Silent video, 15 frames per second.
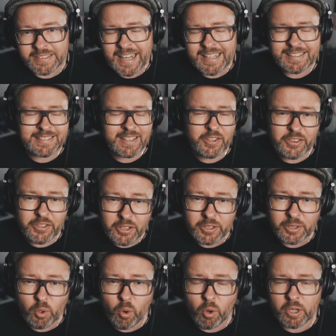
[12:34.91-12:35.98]
That is the
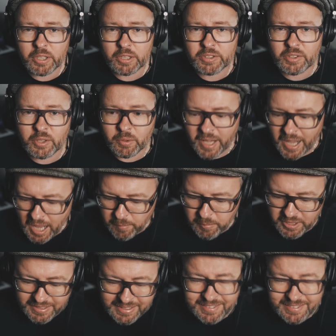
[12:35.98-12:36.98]
third cornerstone habit.